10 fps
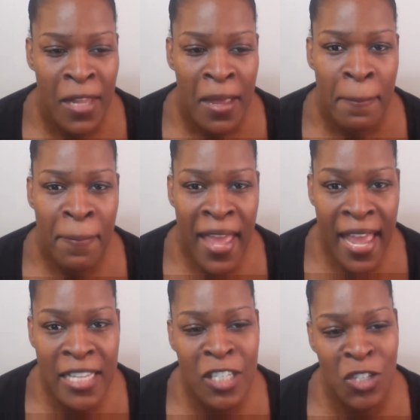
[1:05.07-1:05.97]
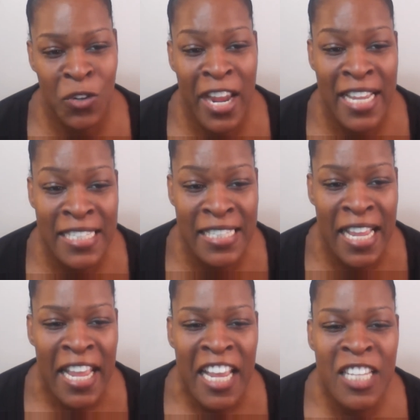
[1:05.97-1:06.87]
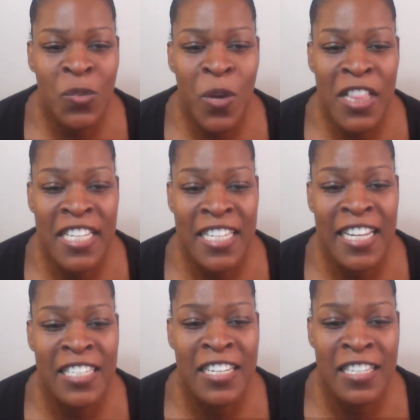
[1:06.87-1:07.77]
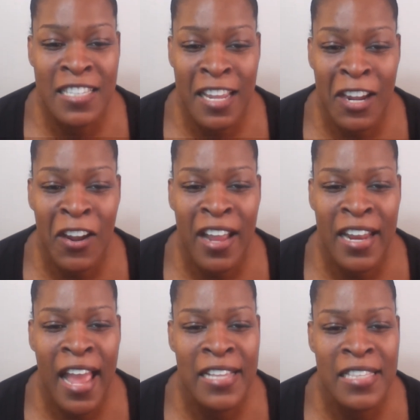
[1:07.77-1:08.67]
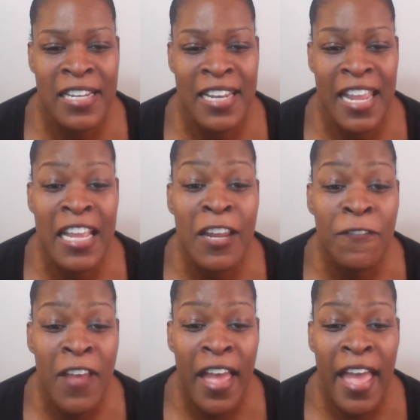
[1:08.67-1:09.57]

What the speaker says: Bad stress is when the tension is there and has the negative